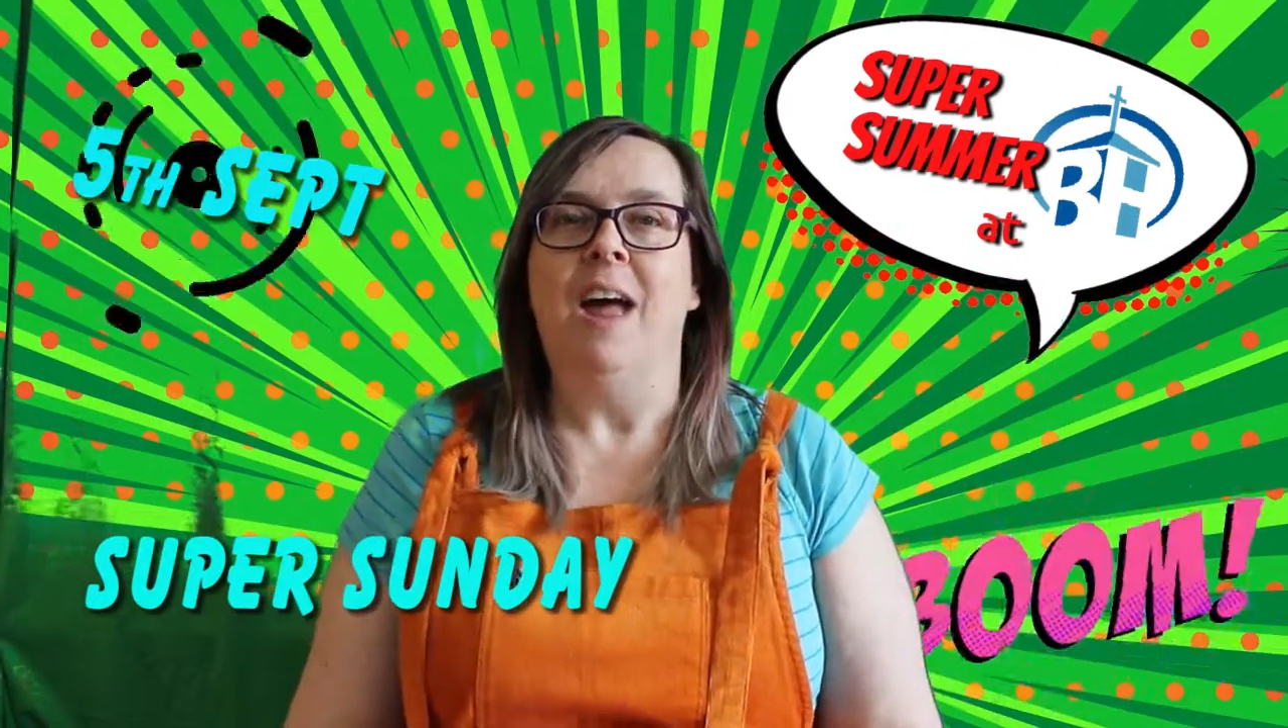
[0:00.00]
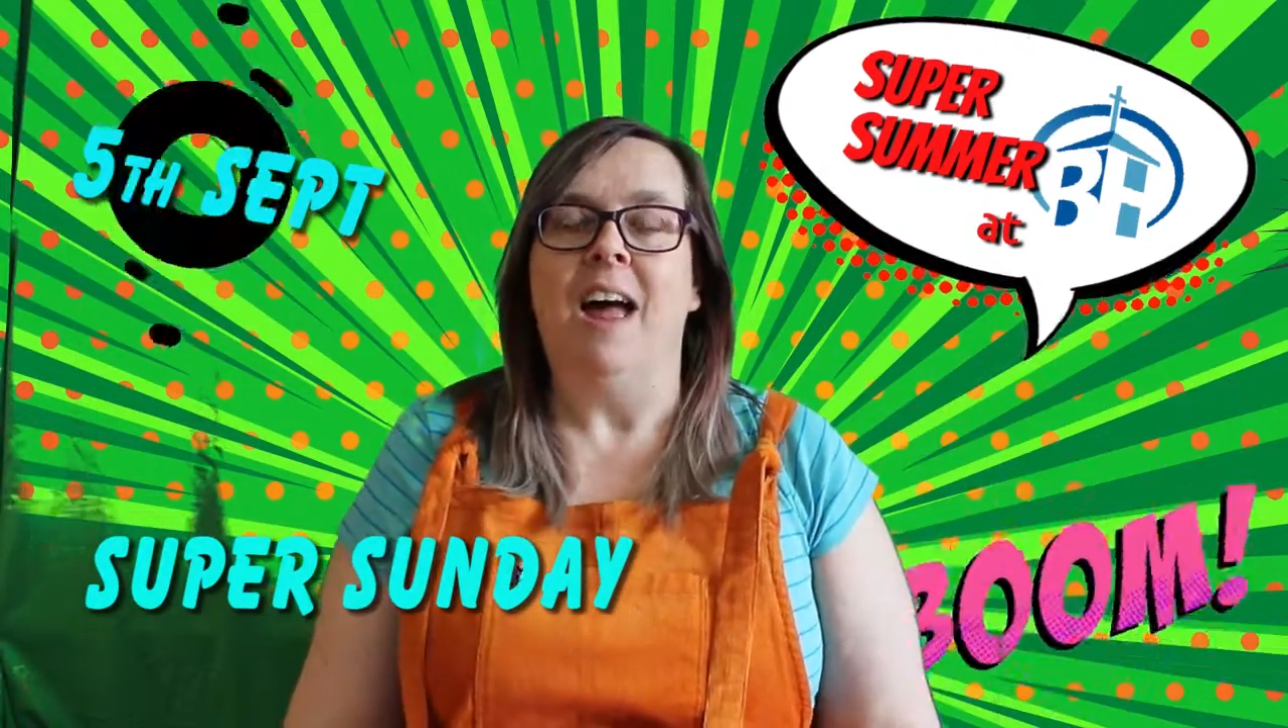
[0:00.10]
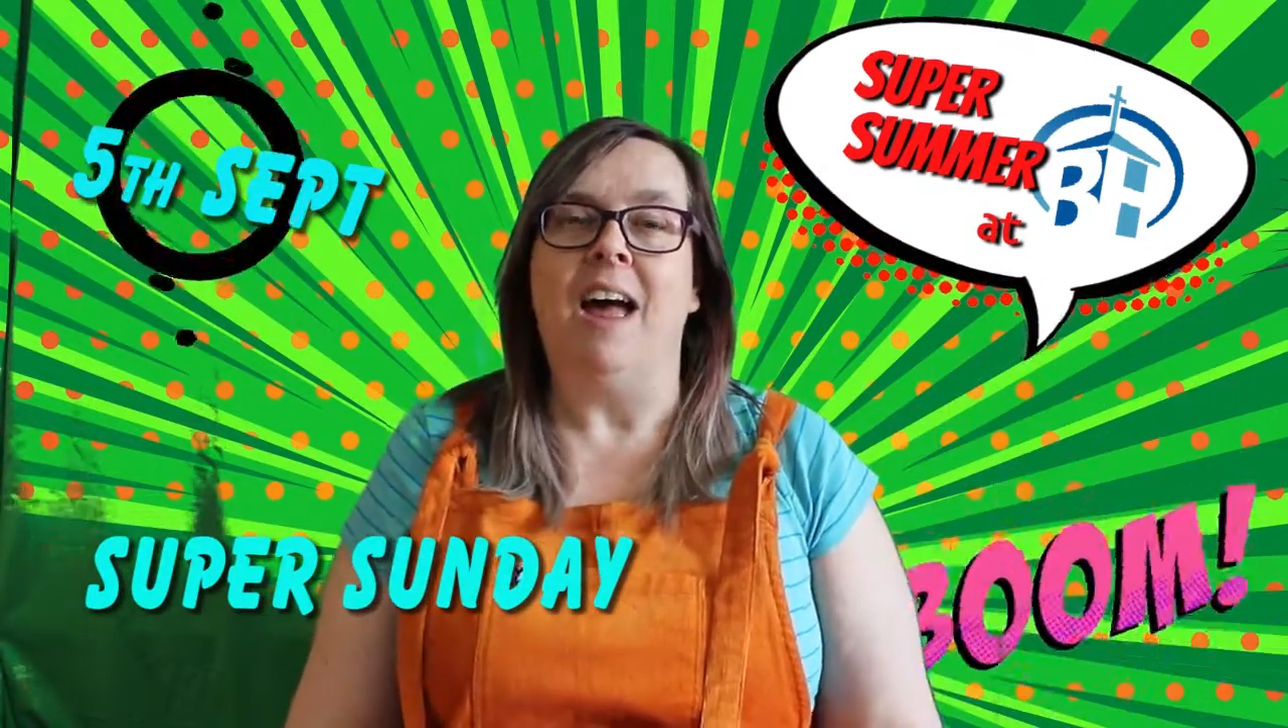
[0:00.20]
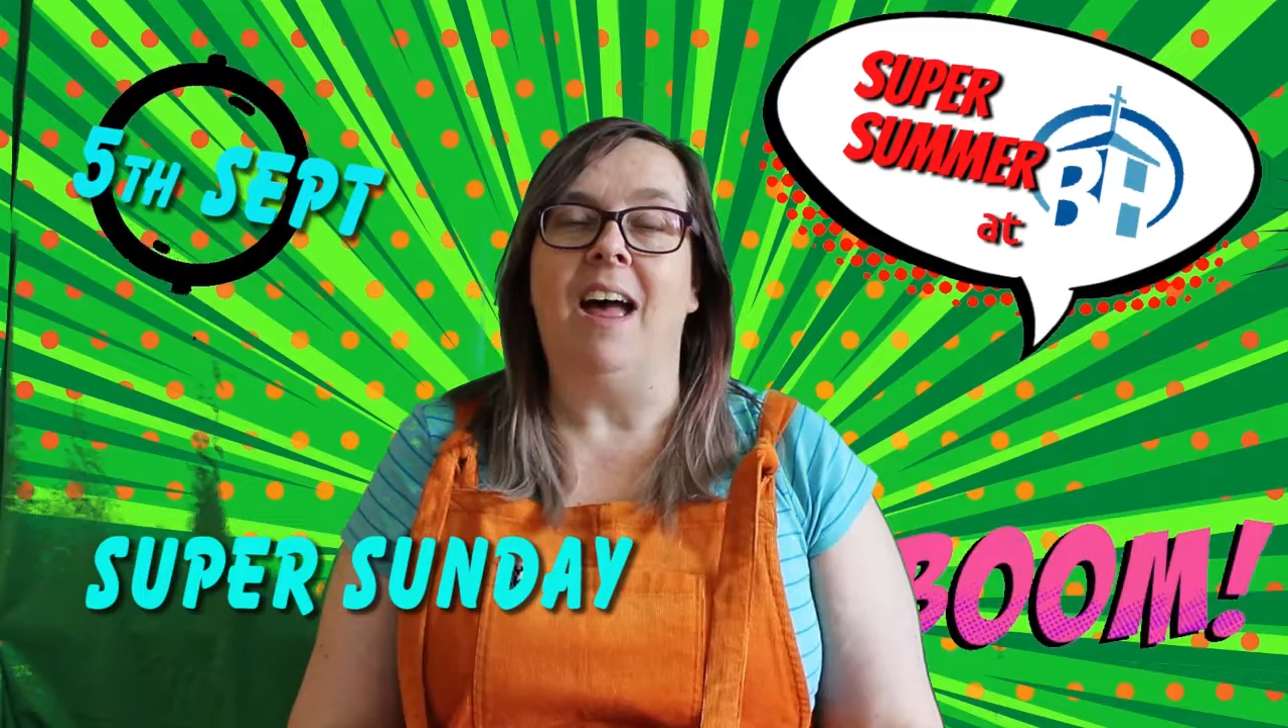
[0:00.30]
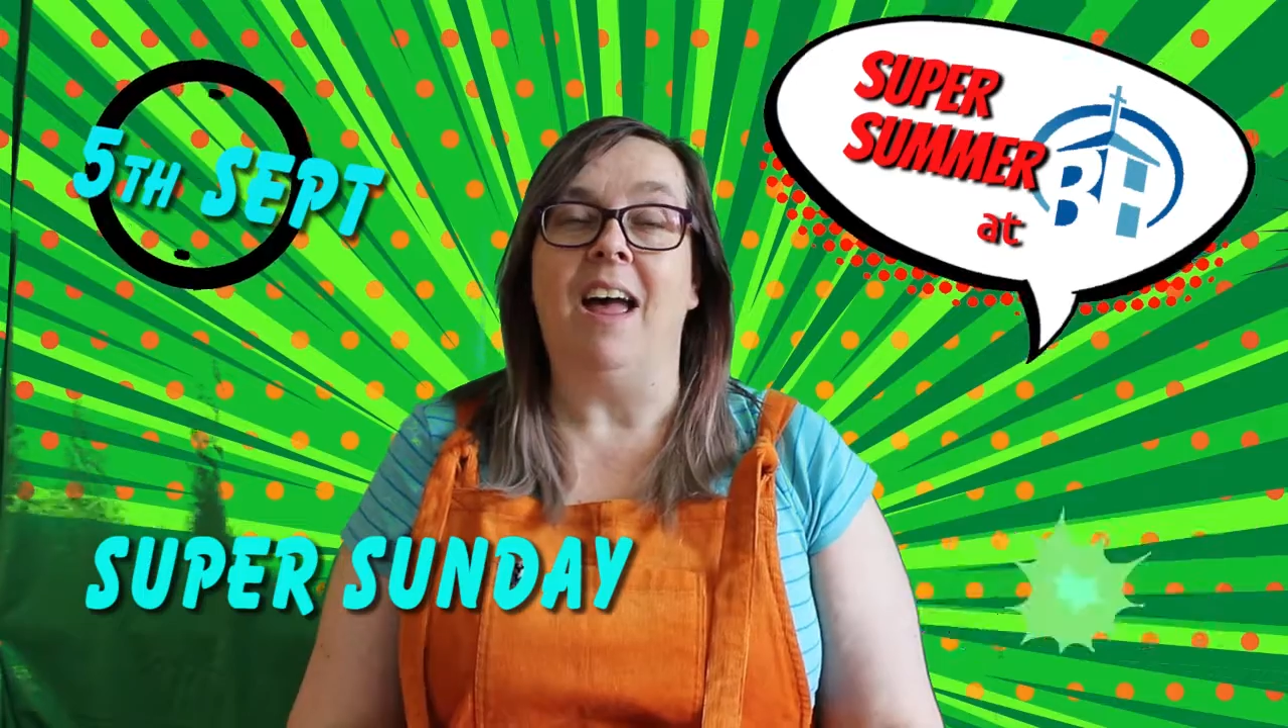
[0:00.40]

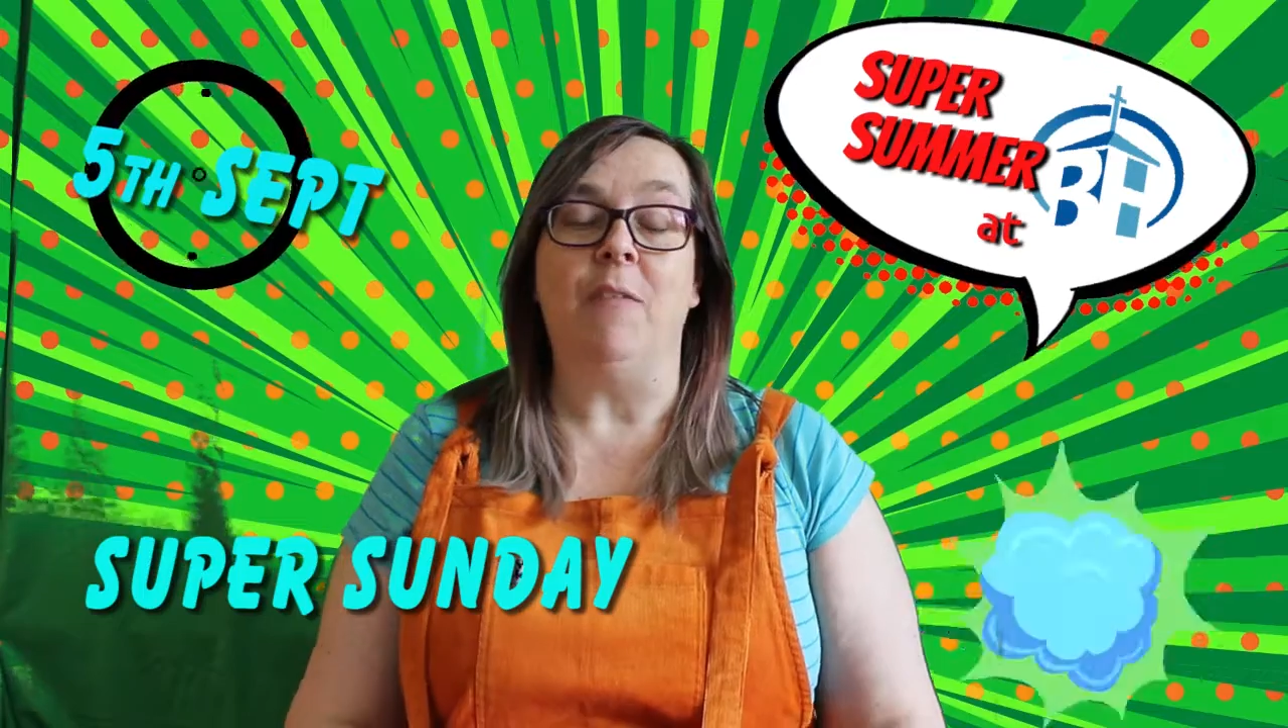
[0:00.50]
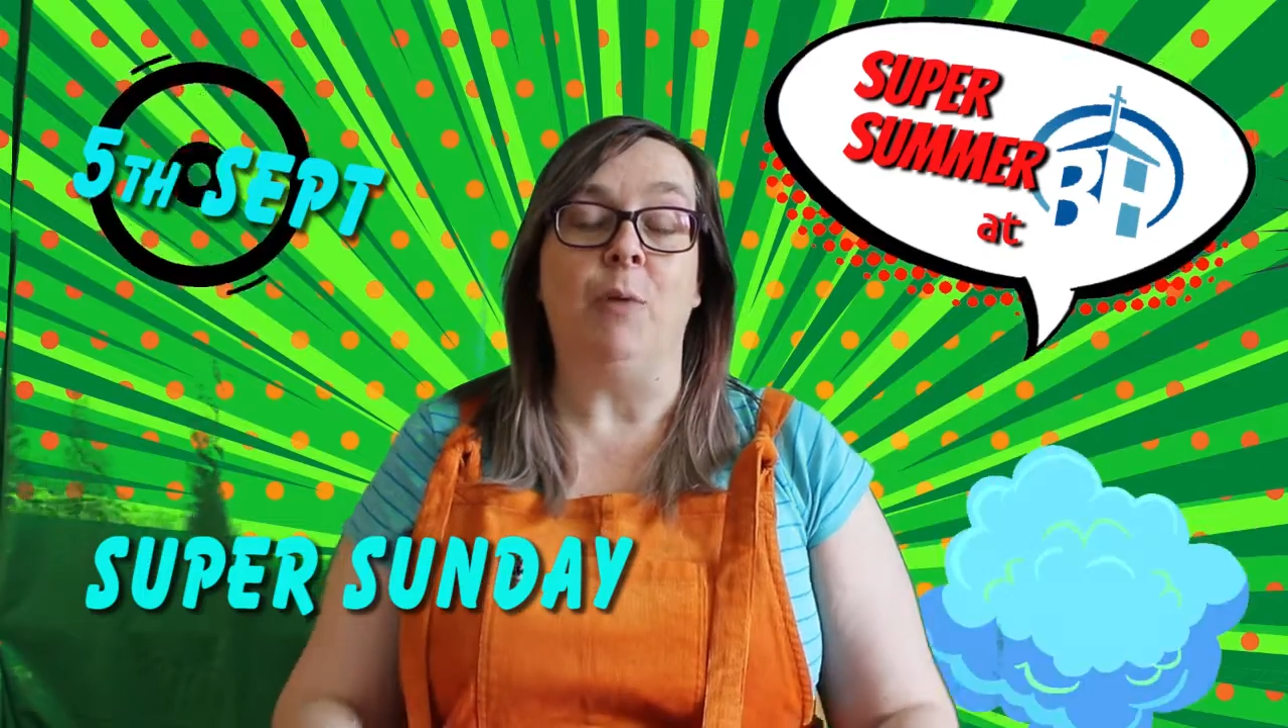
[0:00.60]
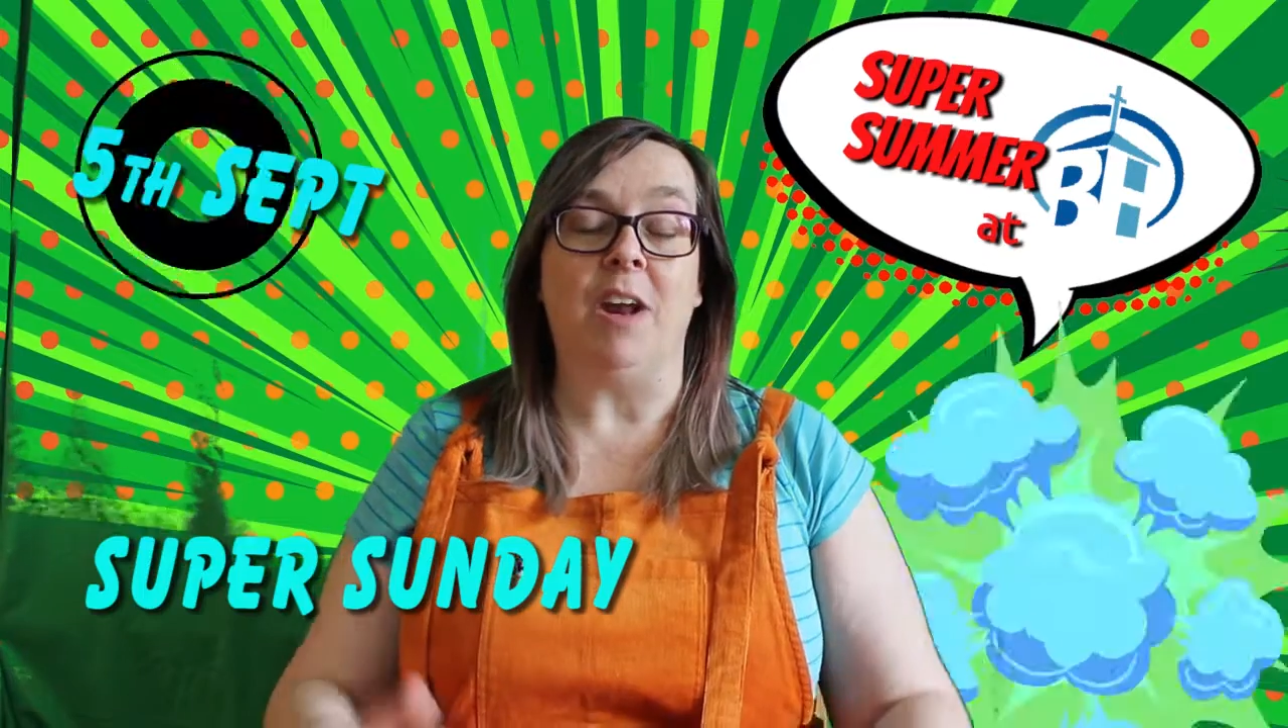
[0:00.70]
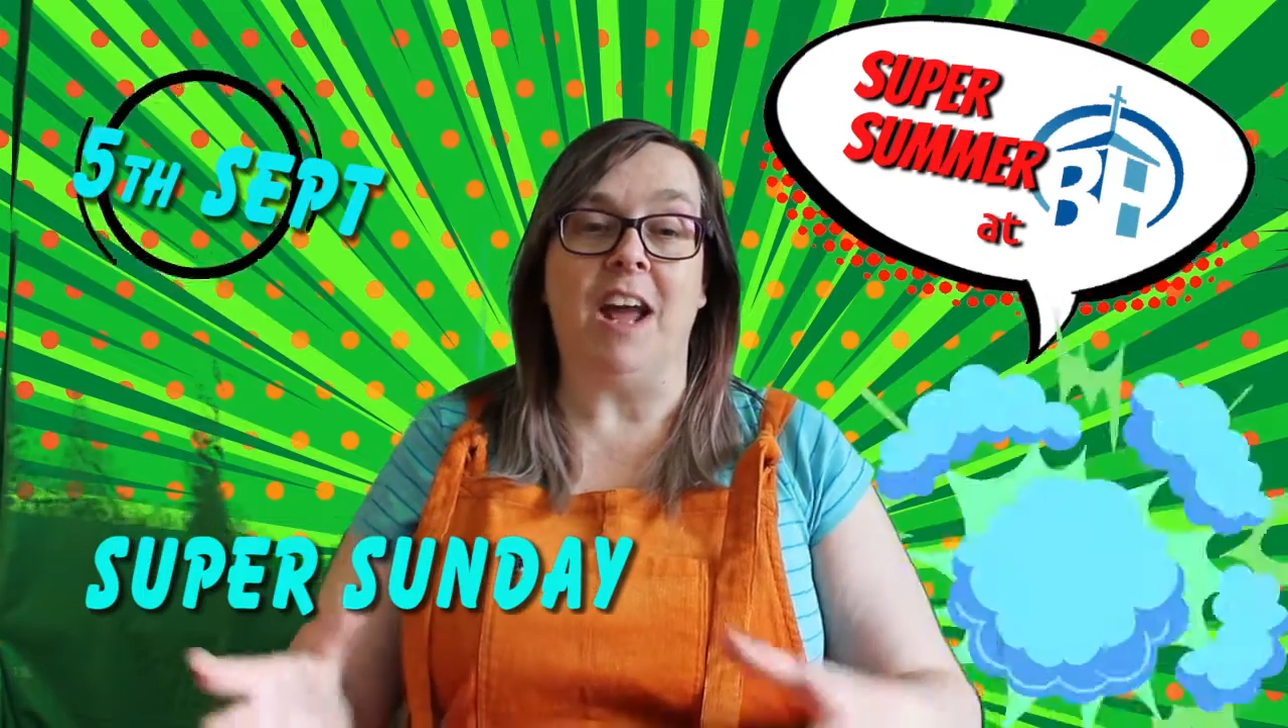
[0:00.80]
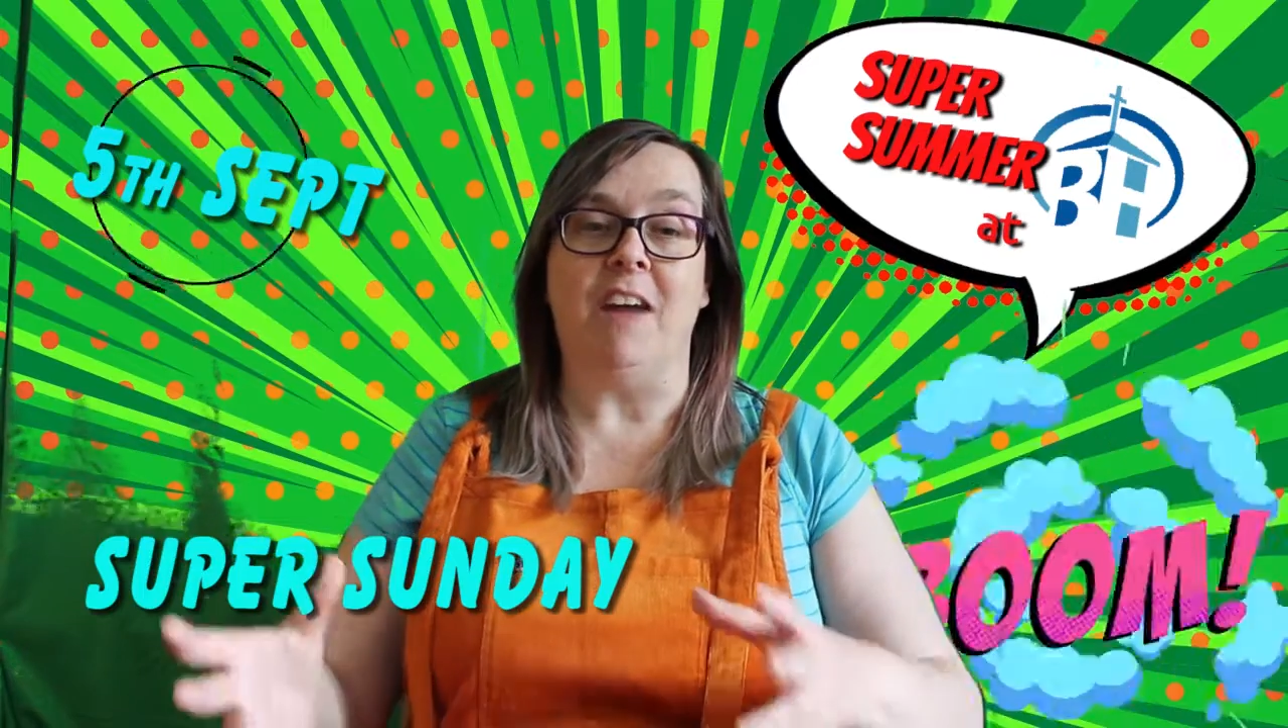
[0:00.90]
uh, and we're
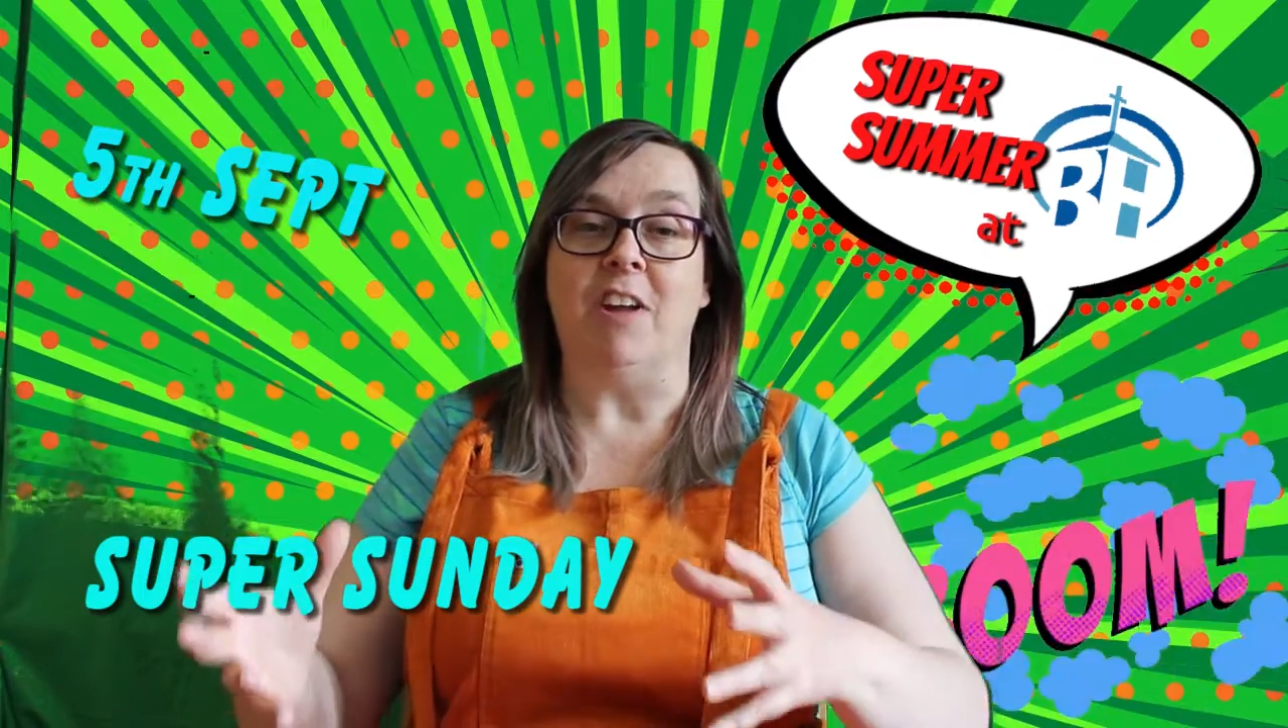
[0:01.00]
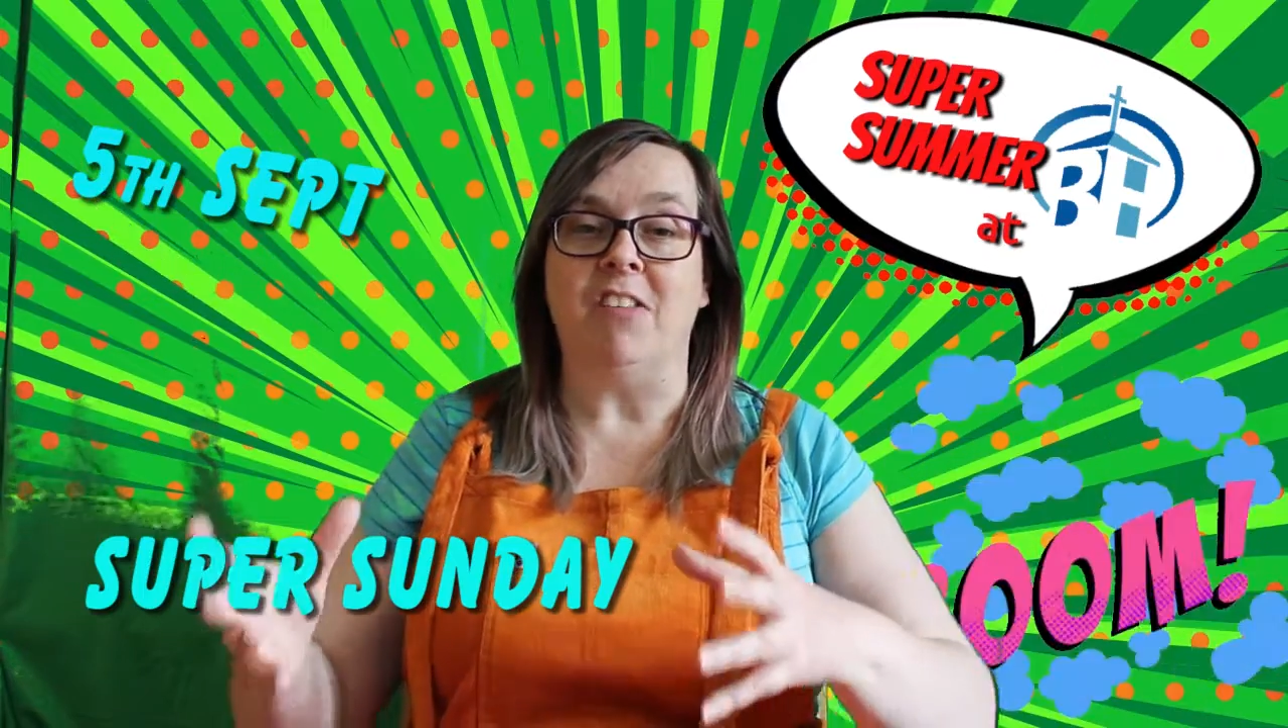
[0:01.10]
going to have a